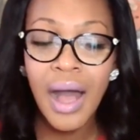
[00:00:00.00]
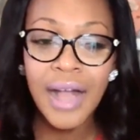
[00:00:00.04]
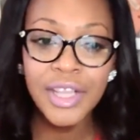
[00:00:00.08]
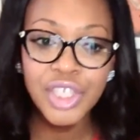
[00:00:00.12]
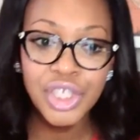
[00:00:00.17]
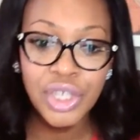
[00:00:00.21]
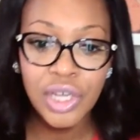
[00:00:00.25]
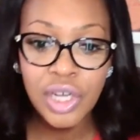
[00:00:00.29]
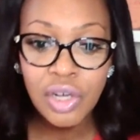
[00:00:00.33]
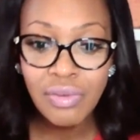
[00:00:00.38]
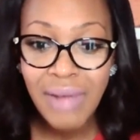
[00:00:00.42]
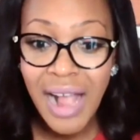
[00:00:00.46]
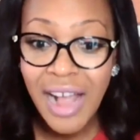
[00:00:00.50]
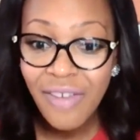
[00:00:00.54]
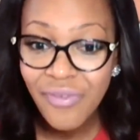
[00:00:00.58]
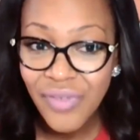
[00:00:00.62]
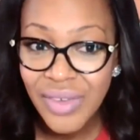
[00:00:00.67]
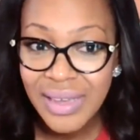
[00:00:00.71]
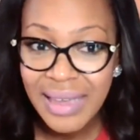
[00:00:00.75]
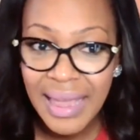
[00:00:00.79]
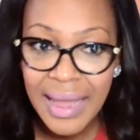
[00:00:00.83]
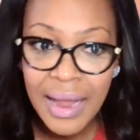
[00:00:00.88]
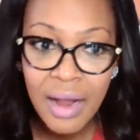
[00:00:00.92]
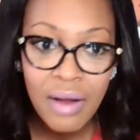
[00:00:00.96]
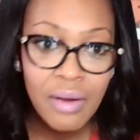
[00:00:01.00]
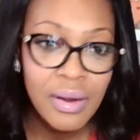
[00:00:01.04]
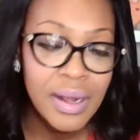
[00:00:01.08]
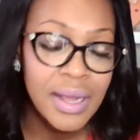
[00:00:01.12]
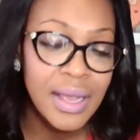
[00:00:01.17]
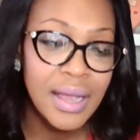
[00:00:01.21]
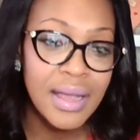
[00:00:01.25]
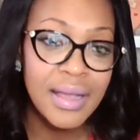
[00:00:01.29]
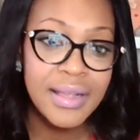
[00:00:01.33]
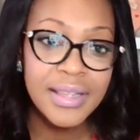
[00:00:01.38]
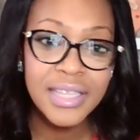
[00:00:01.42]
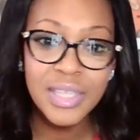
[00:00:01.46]
geographic
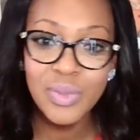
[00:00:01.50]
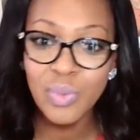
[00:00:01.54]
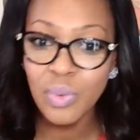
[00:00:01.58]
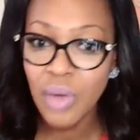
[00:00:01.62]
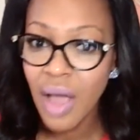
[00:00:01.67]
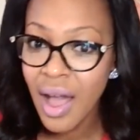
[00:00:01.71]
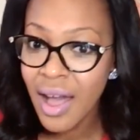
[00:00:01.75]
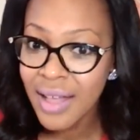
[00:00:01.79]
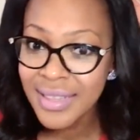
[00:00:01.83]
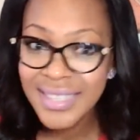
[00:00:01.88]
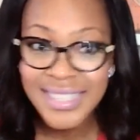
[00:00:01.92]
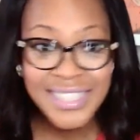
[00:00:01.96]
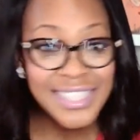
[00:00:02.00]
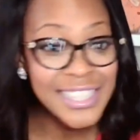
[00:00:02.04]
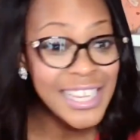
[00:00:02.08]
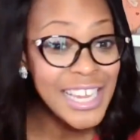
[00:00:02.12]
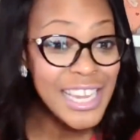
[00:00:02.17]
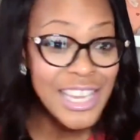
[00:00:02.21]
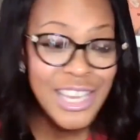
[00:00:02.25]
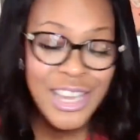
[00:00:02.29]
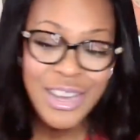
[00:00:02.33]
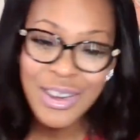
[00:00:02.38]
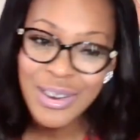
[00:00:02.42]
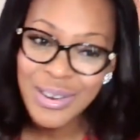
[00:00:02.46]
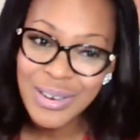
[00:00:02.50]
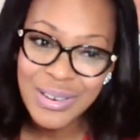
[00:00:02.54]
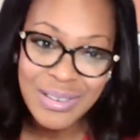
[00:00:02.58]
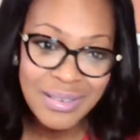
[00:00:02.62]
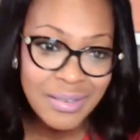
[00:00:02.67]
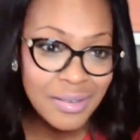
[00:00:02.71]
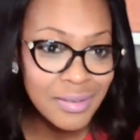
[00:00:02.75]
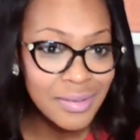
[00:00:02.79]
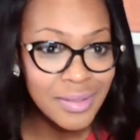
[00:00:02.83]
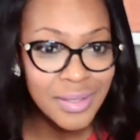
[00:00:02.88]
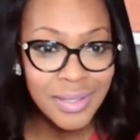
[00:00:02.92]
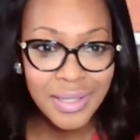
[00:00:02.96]
areas,
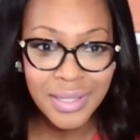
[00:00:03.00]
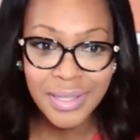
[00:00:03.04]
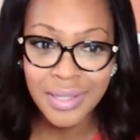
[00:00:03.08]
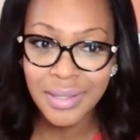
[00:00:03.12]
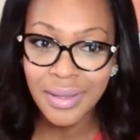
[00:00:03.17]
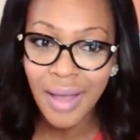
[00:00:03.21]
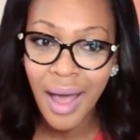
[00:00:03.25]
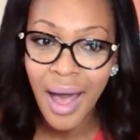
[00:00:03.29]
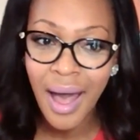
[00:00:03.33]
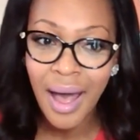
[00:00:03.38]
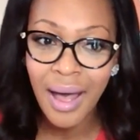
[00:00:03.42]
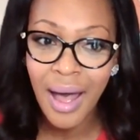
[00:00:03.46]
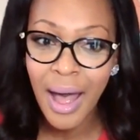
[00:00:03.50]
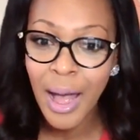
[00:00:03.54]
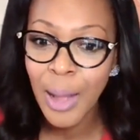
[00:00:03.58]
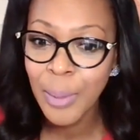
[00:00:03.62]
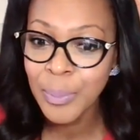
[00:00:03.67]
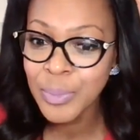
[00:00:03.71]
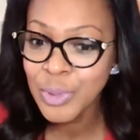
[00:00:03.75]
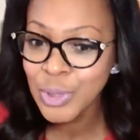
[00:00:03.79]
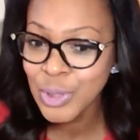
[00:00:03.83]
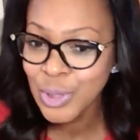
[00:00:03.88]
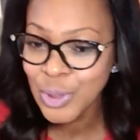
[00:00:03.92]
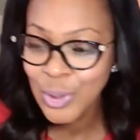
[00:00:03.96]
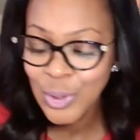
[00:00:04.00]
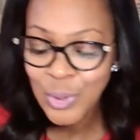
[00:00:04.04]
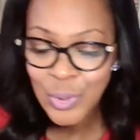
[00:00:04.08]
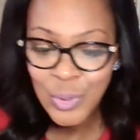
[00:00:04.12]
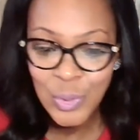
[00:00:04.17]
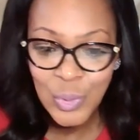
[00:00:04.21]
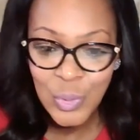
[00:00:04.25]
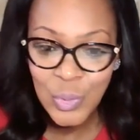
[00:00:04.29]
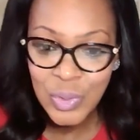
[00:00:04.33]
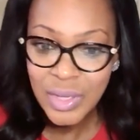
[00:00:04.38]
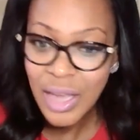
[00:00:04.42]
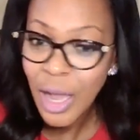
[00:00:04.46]
seniors, up
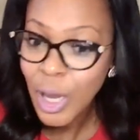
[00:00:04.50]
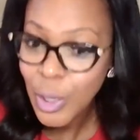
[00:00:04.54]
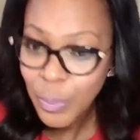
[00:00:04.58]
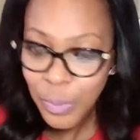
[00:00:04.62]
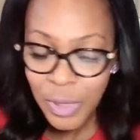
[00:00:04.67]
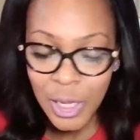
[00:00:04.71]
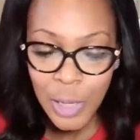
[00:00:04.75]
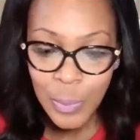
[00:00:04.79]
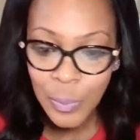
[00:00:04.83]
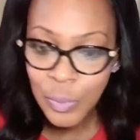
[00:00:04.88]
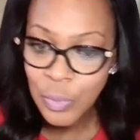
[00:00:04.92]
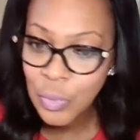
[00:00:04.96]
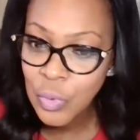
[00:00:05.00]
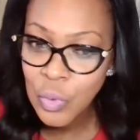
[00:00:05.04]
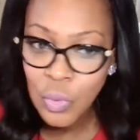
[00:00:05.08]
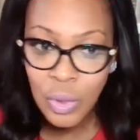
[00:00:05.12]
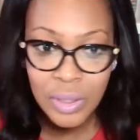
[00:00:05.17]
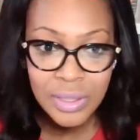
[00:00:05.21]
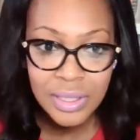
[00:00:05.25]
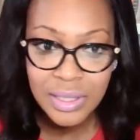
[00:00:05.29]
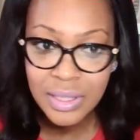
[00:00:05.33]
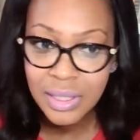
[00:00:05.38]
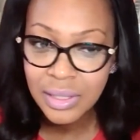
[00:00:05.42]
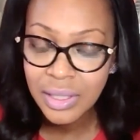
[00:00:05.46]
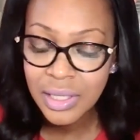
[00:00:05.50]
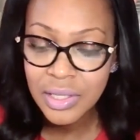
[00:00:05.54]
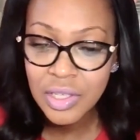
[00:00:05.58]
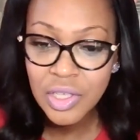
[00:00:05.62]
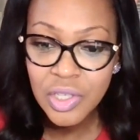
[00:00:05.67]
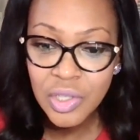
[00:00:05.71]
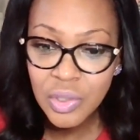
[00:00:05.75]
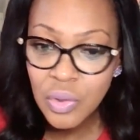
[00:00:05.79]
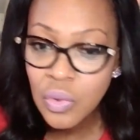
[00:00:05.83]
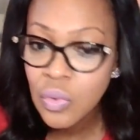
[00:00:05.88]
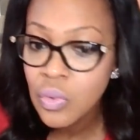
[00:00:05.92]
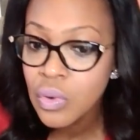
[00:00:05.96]
to young people who are still in
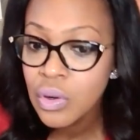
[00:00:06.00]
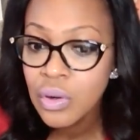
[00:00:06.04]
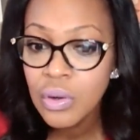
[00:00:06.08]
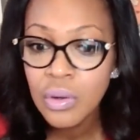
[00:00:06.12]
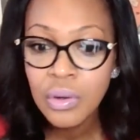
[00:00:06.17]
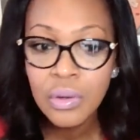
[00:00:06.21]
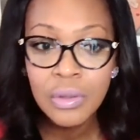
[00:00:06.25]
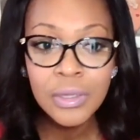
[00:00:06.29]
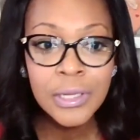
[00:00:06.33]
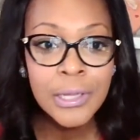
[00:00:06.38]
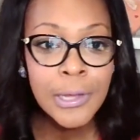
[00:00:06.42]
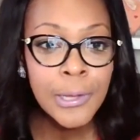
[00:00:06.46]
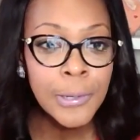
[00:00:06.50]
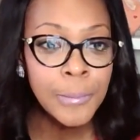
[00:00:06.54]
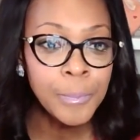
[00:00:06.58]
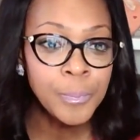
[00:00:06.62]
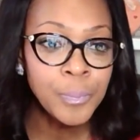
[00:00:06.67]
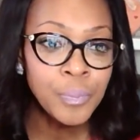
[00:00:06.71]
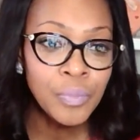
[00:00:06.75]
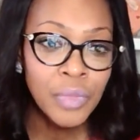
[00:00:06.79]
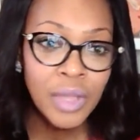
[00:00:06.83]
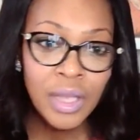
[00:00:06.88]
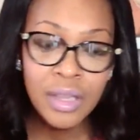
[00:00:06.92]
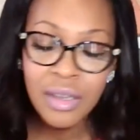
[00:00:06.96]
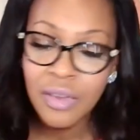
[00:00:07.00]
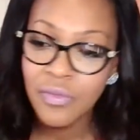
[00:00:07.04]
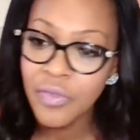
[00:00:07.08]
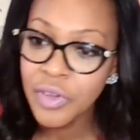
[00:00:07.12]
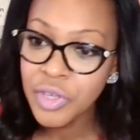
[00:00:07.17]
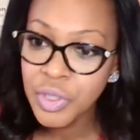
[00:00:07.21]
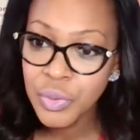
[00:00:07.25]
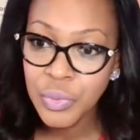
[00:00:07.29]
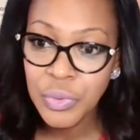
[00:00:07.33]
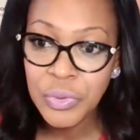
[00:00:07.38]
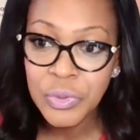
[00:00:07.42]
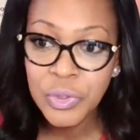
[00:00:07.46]
school,
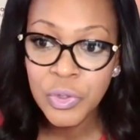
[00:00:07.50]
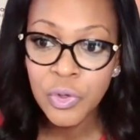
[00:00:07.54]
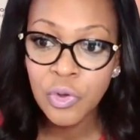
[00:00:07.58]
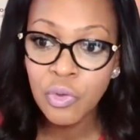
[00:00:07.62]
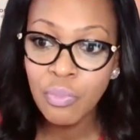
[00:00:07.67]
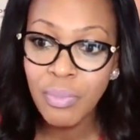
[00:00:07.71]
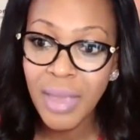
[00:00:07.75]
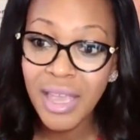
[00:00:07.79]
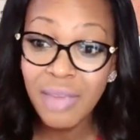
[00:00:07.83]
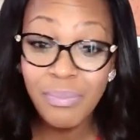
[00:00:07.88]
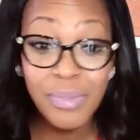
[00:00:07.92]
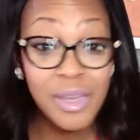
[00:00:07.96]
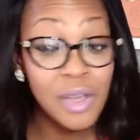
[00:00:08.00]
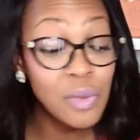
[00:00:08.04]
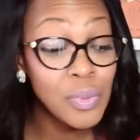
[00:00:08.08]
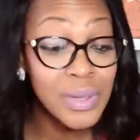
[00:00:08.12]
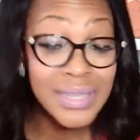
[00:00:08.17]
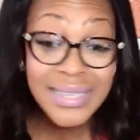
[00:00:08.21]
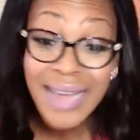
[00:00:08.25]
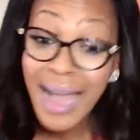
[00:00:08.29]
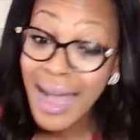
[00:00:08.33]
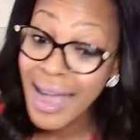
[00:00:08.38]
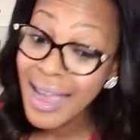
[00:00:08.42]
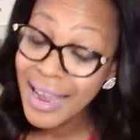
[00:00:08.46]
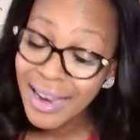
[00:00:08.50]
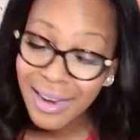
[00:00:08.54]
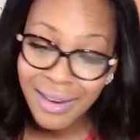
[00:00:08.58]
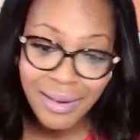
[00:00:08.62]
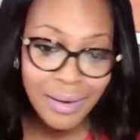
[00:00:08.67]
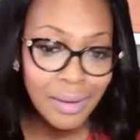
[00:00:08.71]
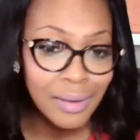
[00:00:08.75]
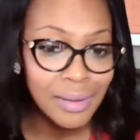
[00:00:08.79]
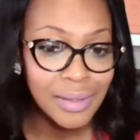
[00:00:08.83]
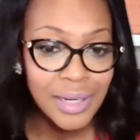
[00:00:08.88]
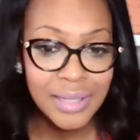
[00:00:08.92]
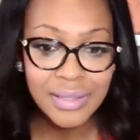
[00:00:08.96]
individuals who may be
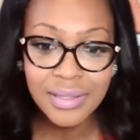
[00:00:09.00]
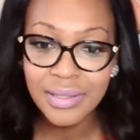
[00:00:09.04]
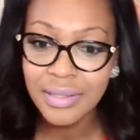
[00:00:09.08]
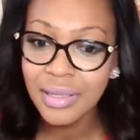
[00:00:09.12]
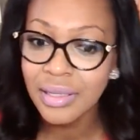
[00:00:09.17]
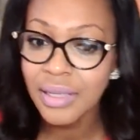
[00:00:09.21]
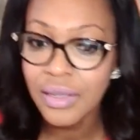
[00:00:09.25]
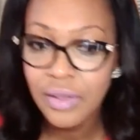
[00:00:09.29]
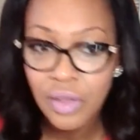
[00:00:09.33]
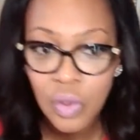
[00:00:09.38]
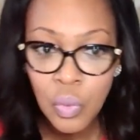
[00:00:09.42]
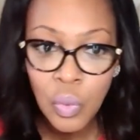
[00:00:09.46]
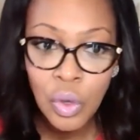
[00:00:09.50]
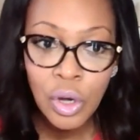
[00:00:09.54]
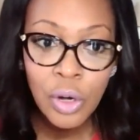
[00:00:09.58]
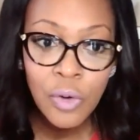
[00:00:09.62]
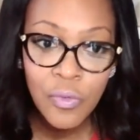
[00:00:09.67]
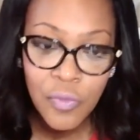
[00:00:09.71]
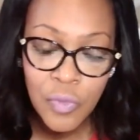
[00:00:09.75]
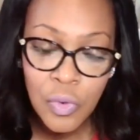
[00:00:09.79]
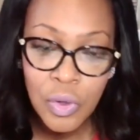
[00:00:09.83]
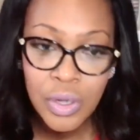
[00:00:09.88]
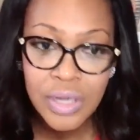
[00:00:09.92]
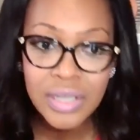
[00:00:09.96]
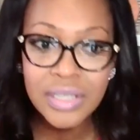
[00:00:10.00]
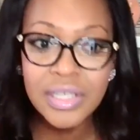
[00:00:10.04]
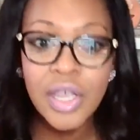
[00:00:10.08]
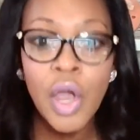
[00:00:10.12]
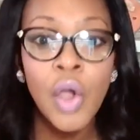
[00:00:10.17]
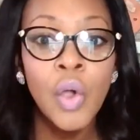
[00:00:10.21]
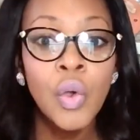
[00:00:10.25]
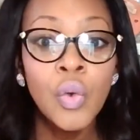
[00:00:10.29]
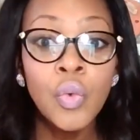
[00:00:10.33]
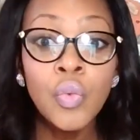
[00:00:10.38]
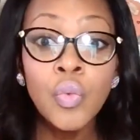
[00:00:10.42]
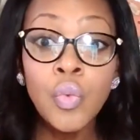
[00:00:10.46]
retired and still in the workforce,
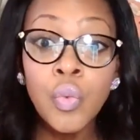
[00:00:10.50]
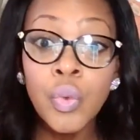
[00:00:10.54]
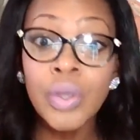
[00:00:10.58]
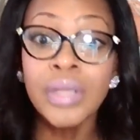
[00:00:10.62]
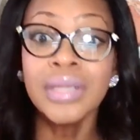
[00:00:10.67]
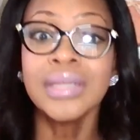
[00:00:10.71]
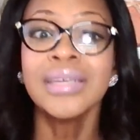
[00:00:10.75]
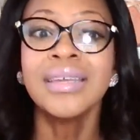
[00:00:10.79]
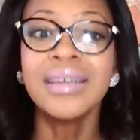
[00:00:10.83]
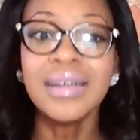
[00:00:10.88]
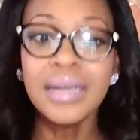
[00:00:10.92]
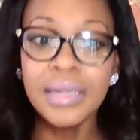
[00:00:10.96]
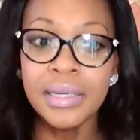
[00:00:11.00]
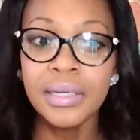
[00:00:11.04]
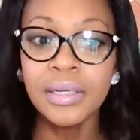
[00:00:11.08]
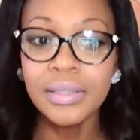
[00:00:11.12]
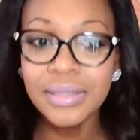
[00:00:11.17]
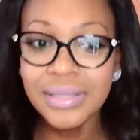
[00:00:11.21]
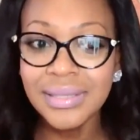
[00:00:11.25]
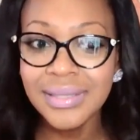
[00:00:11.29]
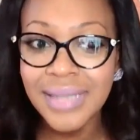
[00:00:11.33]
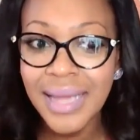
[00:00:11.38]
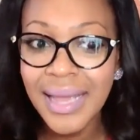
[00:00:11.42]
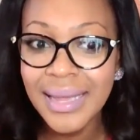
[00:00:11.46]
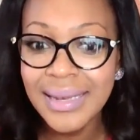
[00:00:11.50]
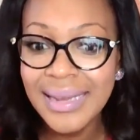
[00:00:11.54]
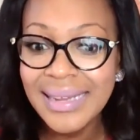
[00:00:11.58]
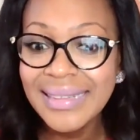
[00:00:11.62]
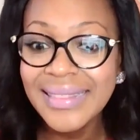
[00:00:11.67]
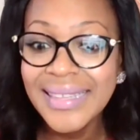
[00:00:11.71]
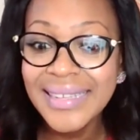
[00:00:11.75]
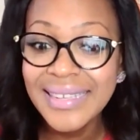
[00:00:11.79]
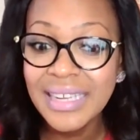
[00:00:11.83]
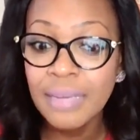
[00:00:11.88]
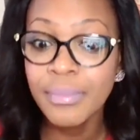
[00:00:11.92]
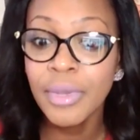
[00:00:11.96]
really
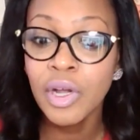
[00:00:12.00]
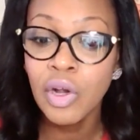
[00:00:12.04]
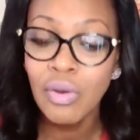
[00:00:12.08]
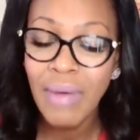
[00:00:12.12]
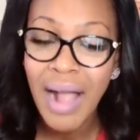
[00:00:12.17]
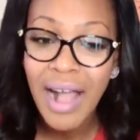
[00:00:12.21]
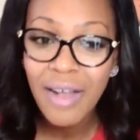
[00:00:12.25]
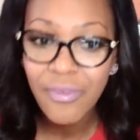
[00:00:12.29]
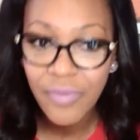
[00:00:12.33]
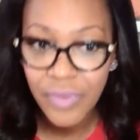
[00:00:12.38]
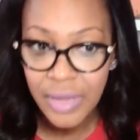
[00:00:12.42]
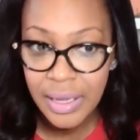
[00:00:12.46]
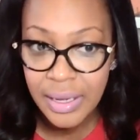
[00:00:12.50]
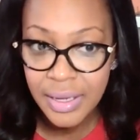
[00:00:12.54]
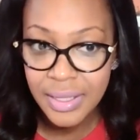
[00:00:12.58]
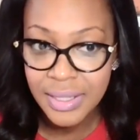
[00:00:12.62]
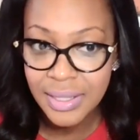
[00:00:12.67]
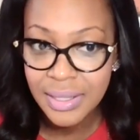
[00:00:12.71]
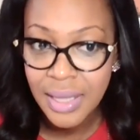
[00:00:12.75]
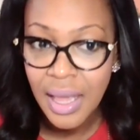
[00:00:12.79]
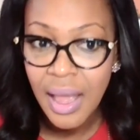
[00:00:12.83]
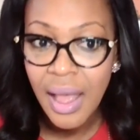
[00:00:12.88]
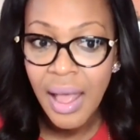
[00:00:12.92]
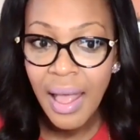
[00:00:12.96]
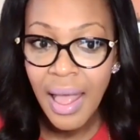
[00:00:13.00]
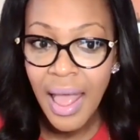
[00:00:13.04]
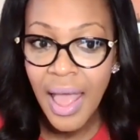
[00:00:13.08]
understanding the demographics.